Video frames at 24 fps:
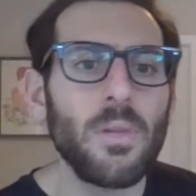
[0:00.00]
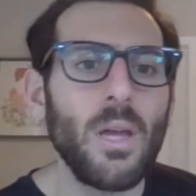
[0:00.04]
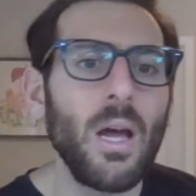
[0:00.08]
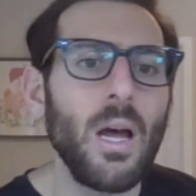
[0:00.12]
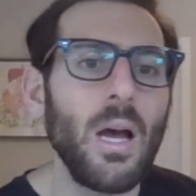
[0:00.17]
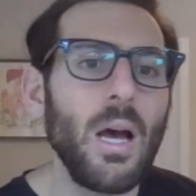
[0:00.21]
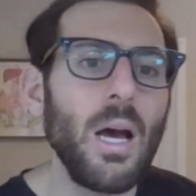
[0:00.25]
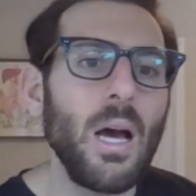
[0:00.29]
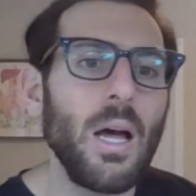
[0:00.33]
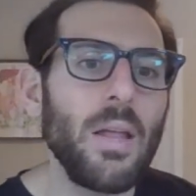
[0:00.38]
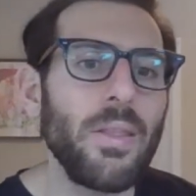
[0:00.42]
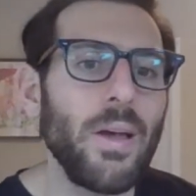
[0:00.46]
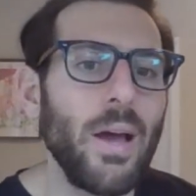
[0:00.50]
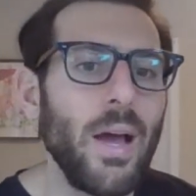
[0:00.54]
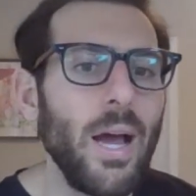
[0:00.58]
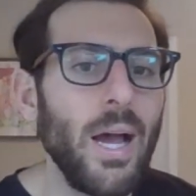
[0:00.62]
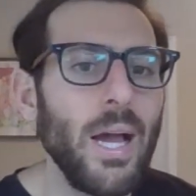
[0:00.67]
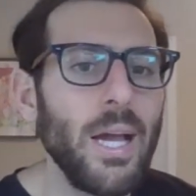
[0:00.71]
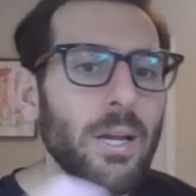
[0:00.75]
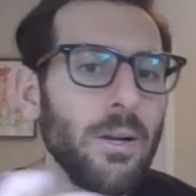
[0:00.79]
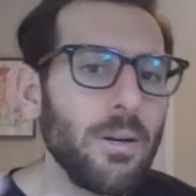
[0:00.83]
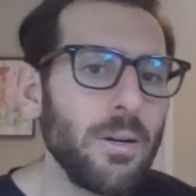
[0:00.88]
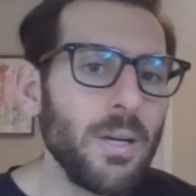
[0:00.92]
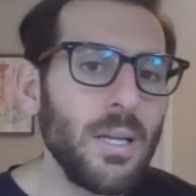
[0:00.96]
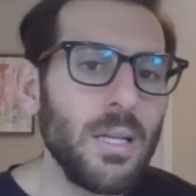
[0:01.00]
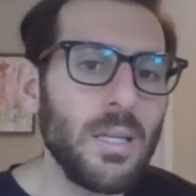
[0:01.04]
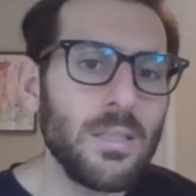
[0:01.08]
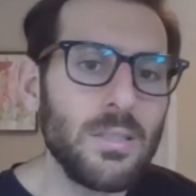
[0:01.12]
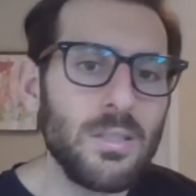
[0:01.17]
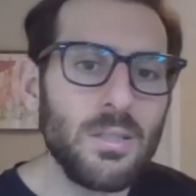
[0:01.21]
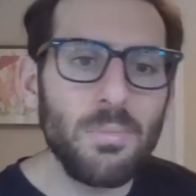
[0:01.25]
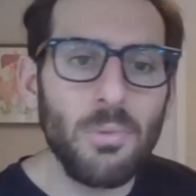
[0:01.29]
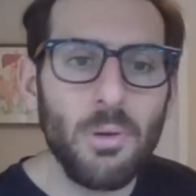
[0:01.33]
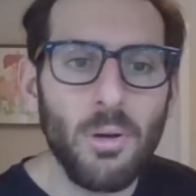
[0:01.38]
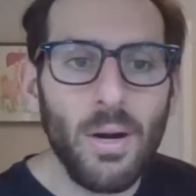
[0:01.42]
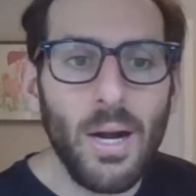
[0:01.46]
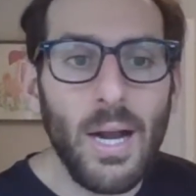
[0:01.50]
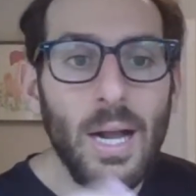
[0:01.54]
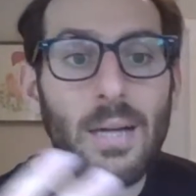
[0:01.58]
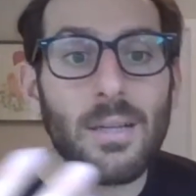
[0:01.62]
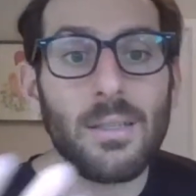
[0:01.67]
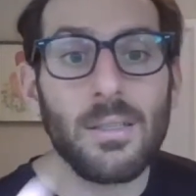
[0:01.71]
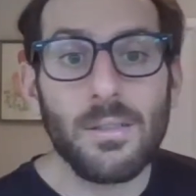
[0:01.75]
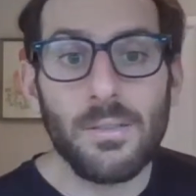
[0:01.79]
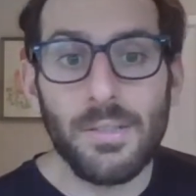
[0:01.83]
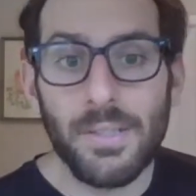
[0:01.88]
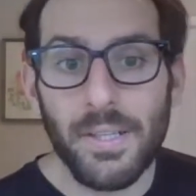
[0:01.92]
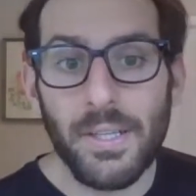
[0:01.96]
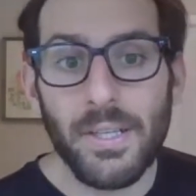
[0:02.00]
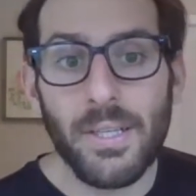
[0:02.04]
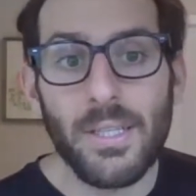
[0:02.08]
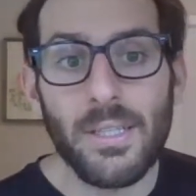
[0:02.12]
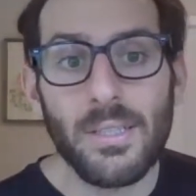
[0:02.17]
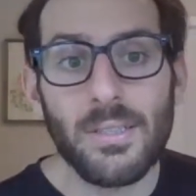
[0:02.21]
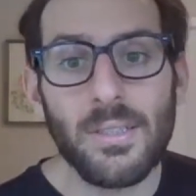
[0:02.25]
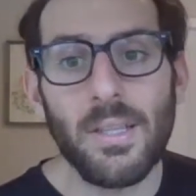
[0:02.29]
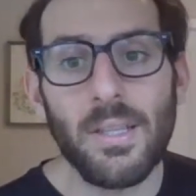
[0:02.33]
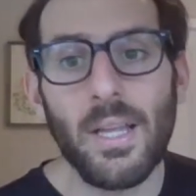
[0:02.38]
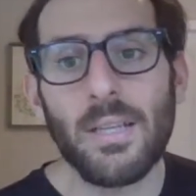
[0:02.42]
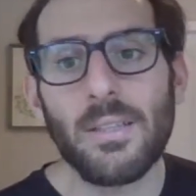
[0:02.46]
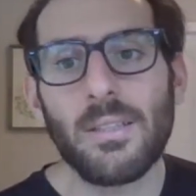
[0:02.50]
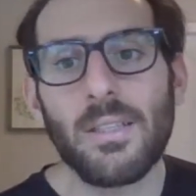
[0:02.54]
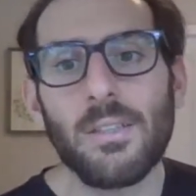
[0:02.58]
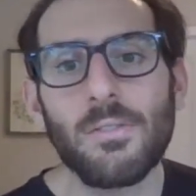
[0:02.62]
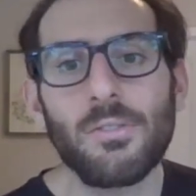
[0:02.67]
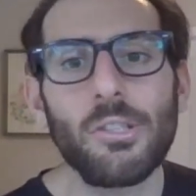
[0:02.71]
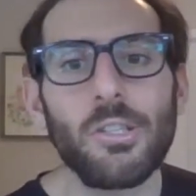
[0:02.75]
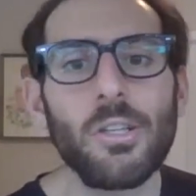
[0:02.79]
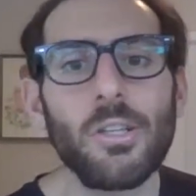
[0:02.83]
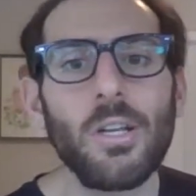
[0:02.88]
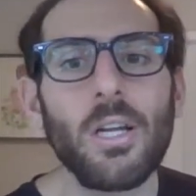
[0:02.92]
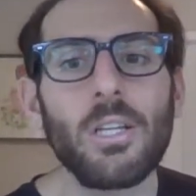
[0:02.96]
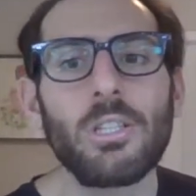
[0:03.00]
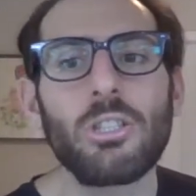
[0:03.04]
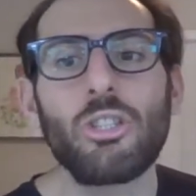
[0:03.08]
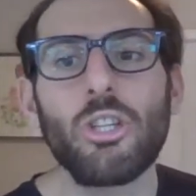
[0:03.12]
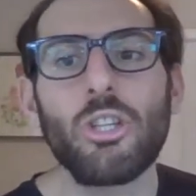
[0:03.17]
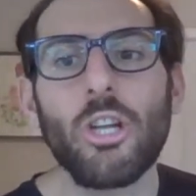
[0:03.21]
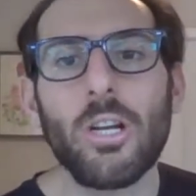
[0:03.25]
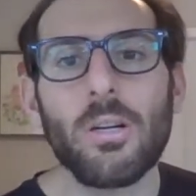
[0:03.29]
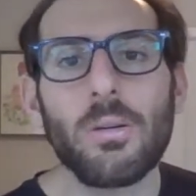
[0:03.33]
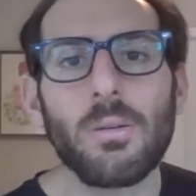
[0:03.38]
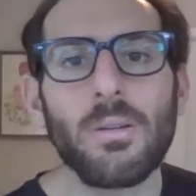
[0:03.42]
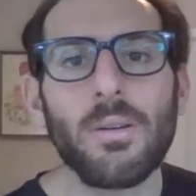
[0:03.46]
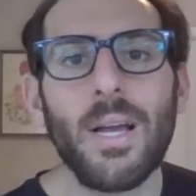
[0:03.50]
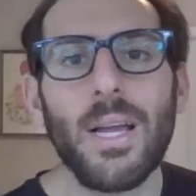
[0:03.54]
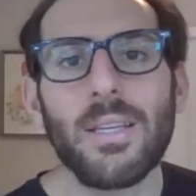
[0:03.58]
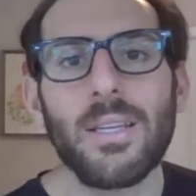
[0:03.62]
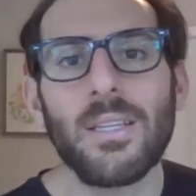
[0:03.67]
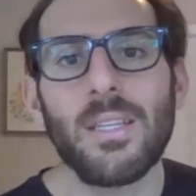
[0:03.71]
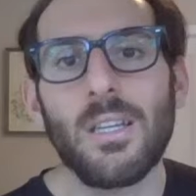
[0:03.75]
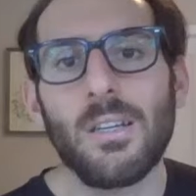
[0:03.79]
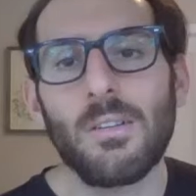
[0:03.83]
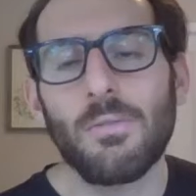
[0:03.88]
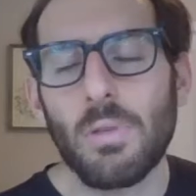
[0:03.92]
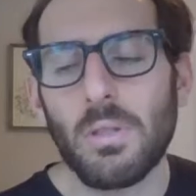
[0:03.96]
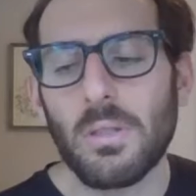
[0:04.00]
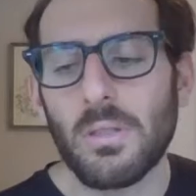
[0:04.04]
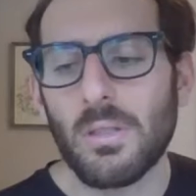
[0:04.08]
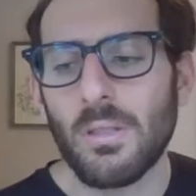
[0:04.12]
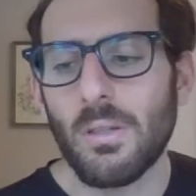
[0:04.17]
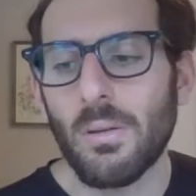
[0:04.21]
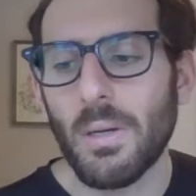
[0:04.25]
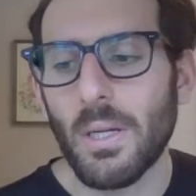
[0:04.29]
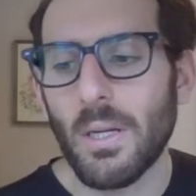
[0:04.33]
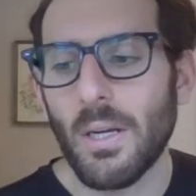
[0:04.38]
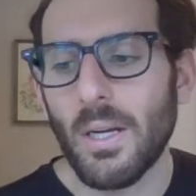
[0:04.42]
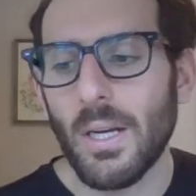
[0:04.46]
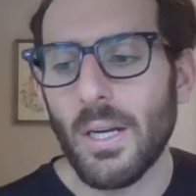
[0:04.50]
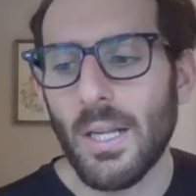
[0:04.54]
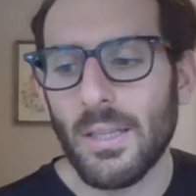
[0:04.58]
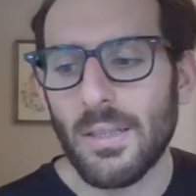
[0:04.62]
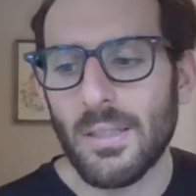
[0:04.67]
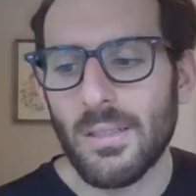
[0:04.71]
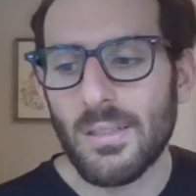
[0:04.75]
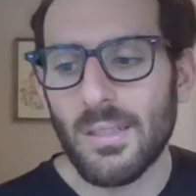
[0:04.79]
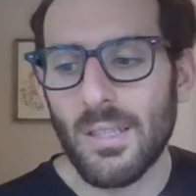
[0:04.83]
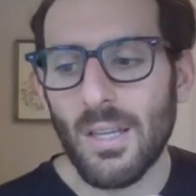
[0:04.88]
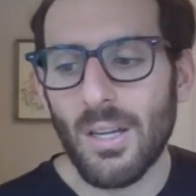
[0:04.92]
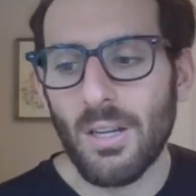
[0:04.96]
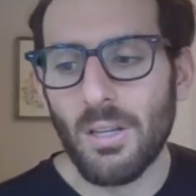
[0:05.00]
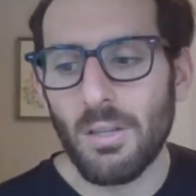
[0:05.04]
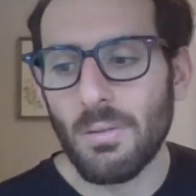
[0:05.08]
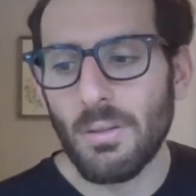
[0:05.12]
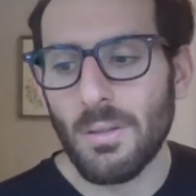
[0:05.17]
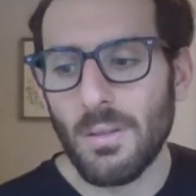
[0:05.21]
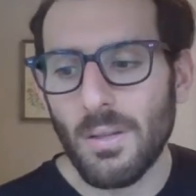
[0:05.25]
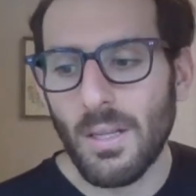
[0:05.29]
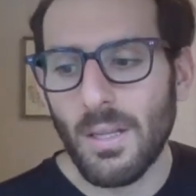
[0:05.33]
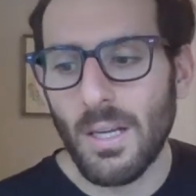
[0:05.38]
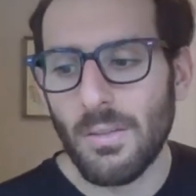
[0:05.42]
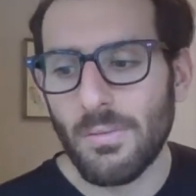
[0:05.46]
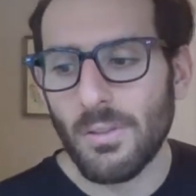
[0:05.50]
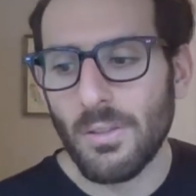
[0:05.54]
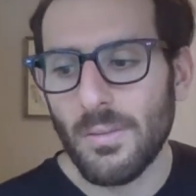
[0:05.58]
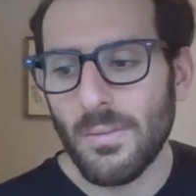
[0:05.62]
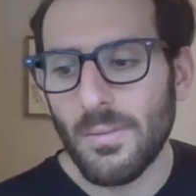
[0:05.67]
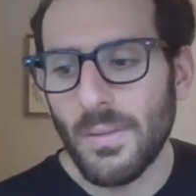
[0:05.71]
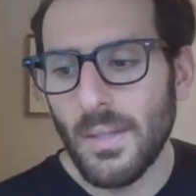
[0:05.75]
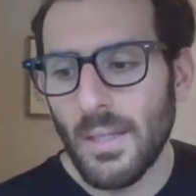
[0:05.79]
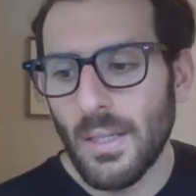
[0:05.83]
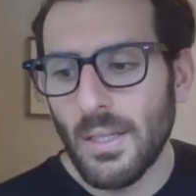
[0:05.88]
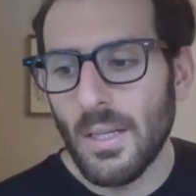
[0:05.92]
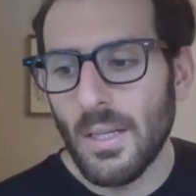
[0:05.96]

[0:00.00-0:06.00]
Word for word: Uh, the higher it is, the more alkaline it is. And that gives you a general idea of what's going on at the cellular level.